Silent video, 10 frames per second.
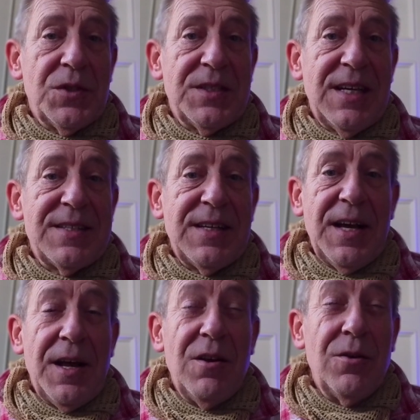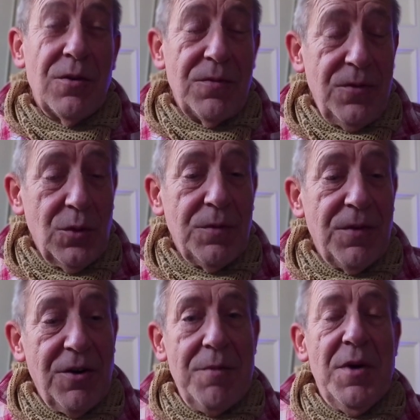the testing, and I look forward
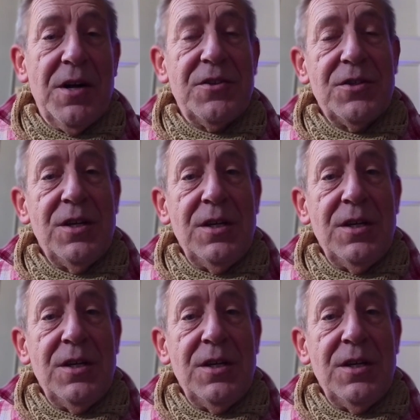very much